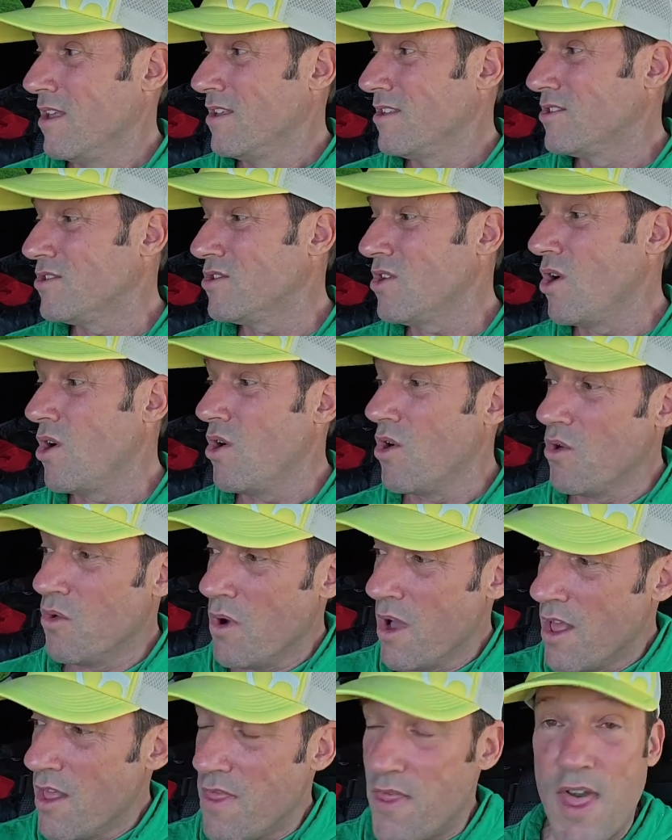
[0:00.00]

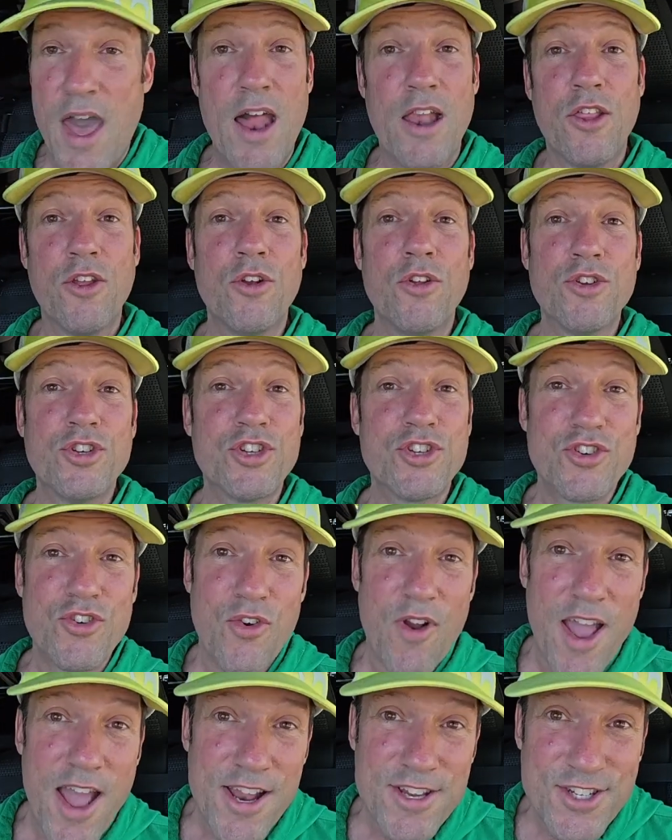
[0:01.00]
So that little
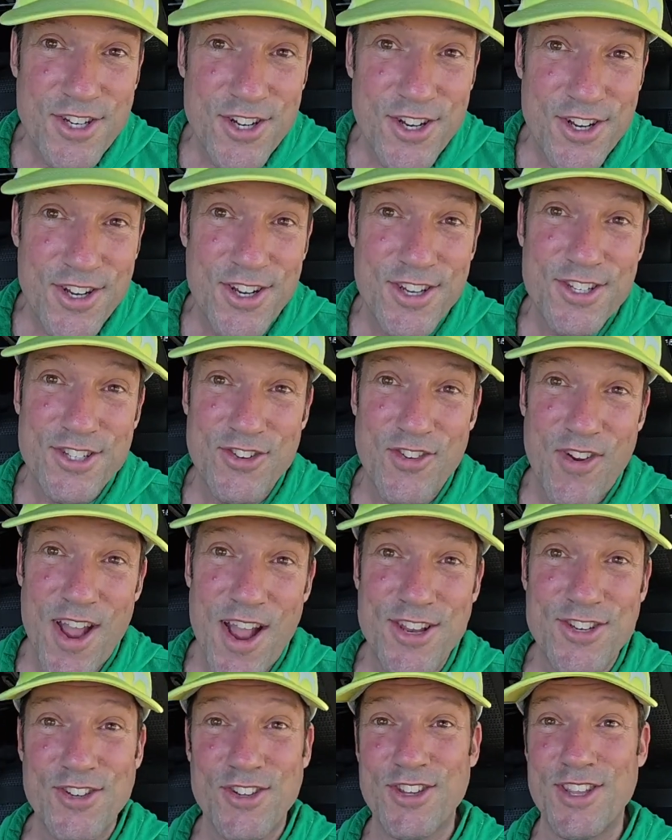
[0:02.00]
scratch on
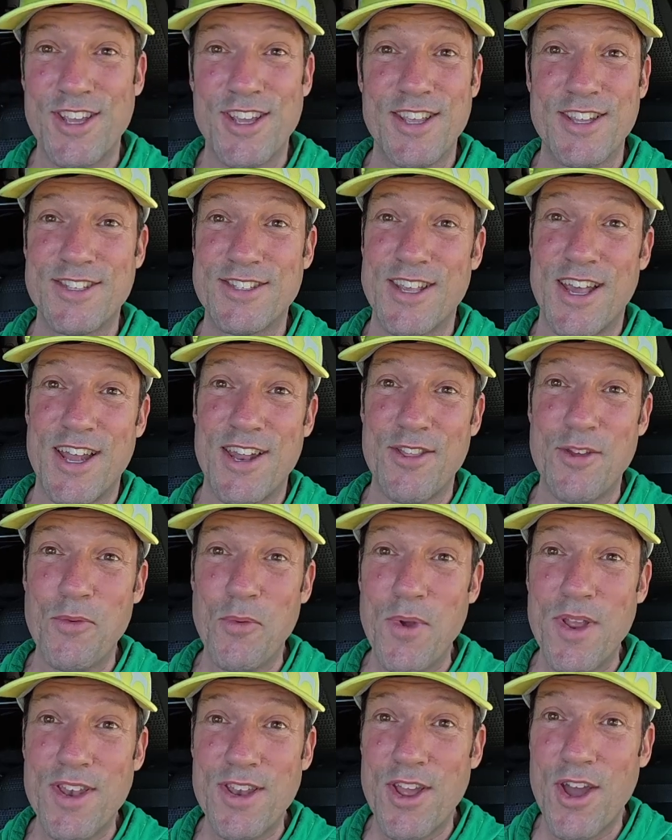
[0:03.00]
the inside of the
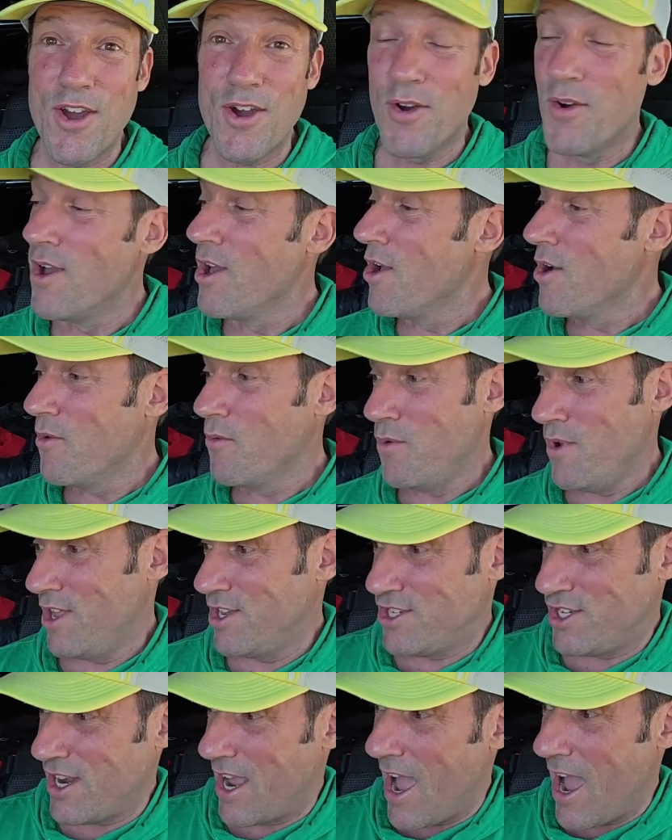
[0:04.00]
window,
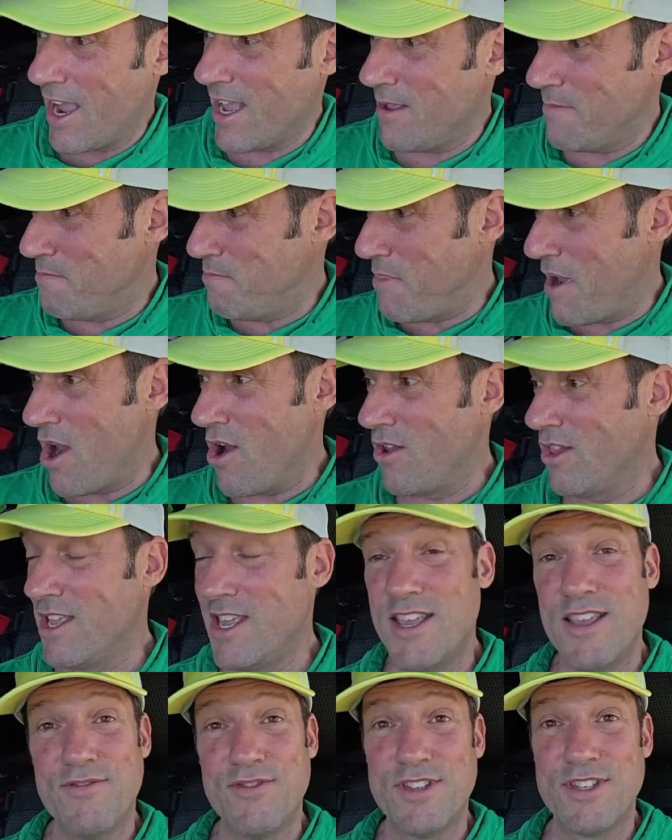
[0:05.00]
which I could
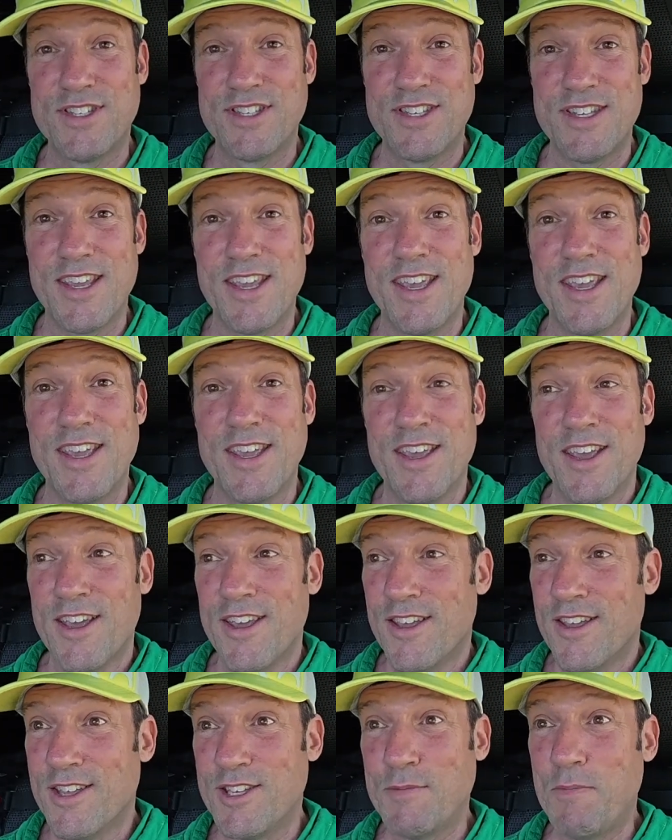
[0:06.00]
barely even see,
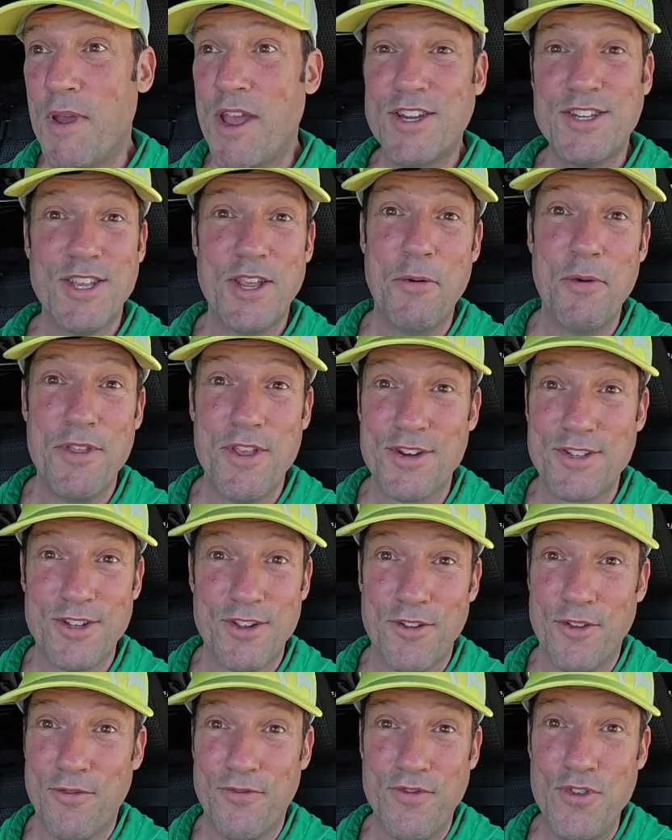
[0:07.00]
especially when there's
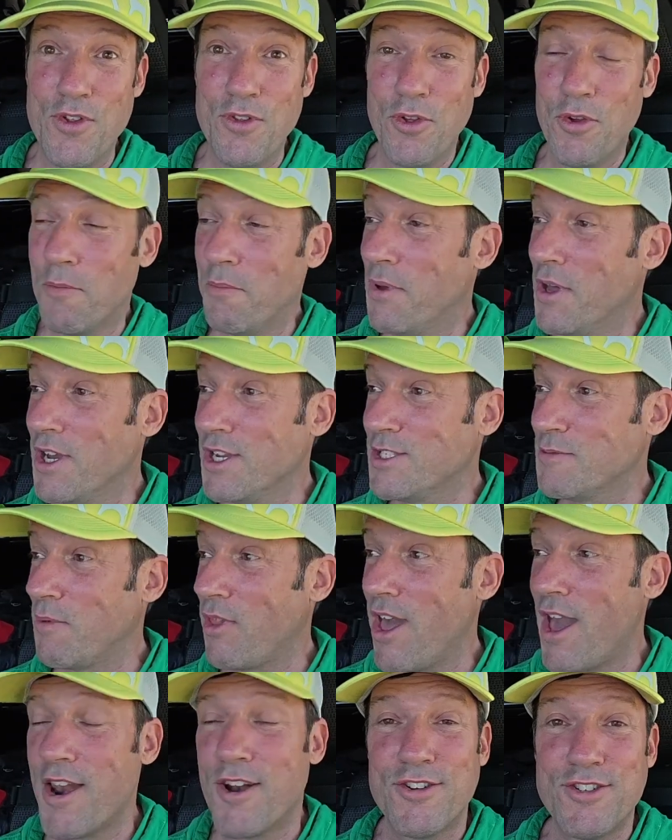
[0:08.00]
a few little bug
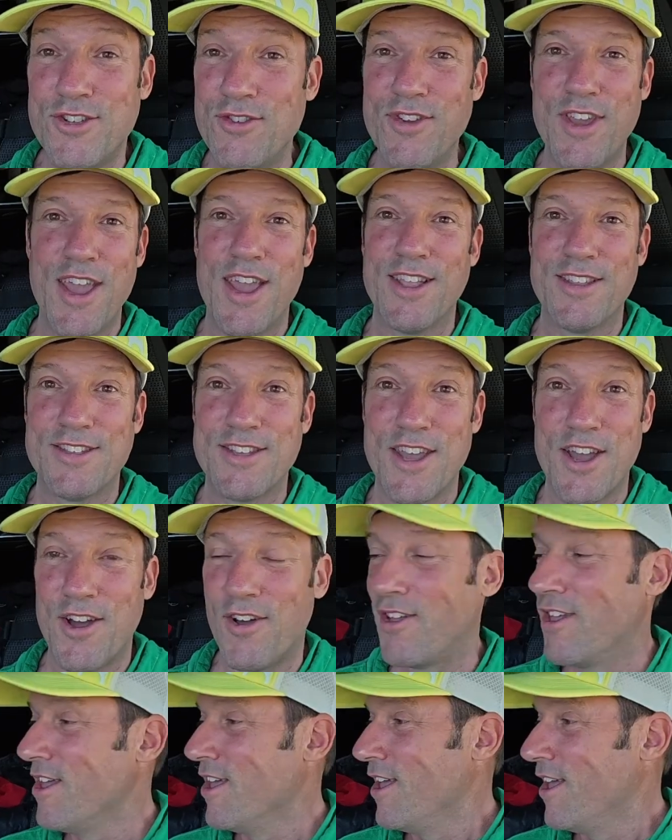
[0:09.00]
splatters, you can't
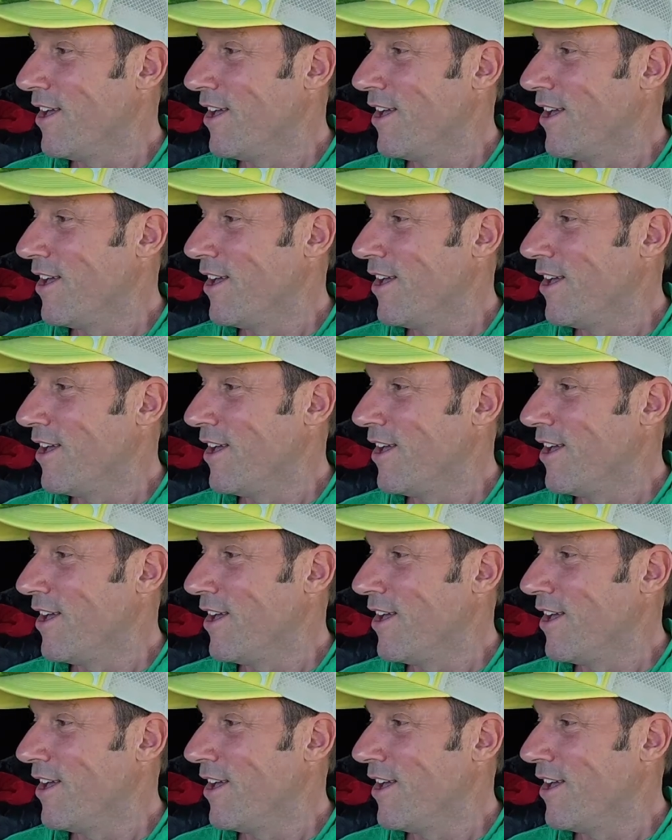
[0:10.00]
tell.